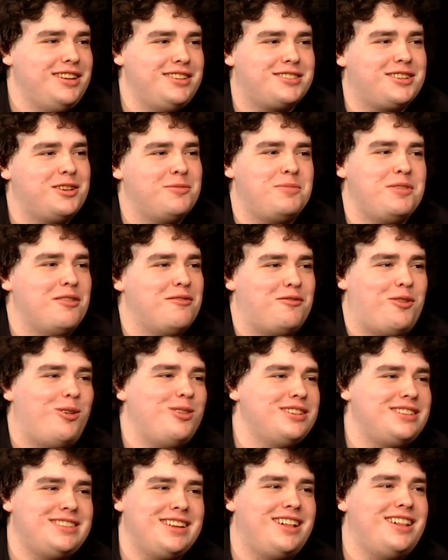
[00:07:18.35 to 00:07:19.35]
He's going to be a
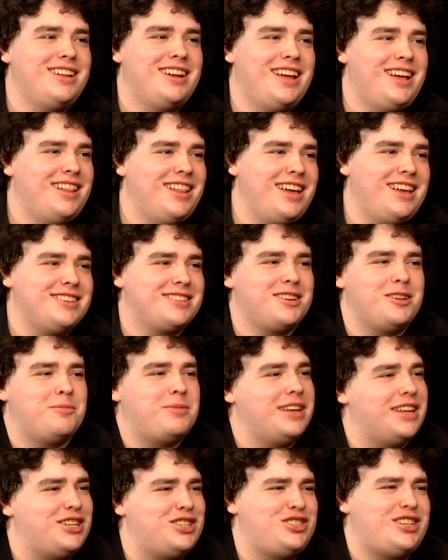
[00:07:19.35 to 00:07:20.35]
volcel in LA. He's going
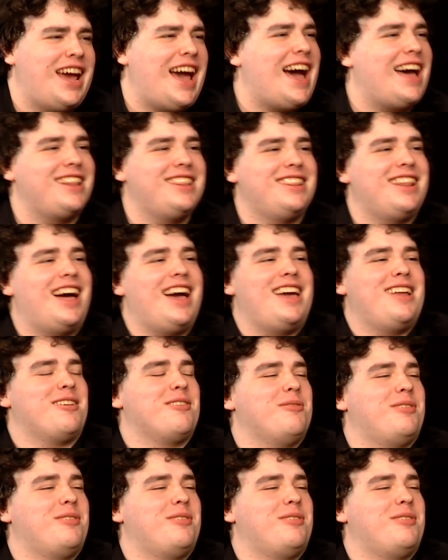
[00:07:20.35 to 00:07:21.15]
to be a Chad Light